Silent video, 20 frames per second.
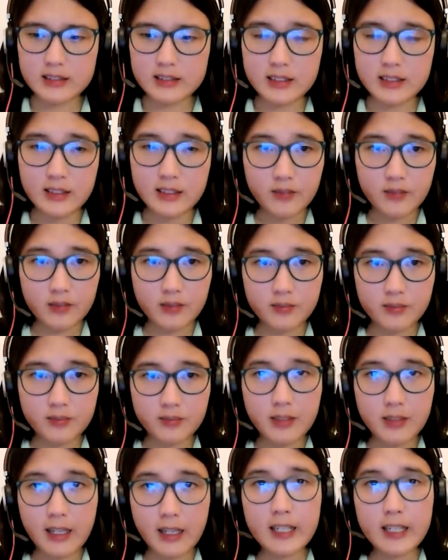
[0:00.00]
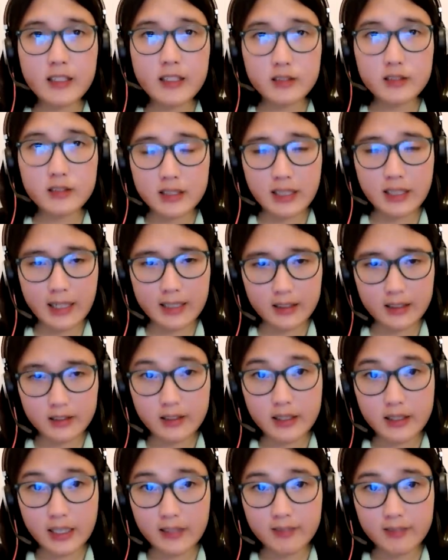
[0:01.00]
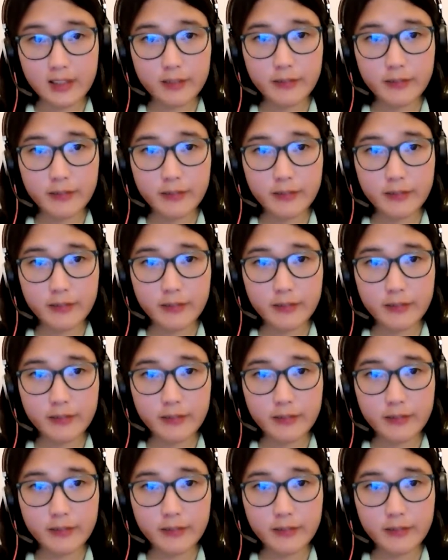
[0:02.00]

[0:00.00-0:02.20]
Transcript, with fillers: so, I don't I don't claim that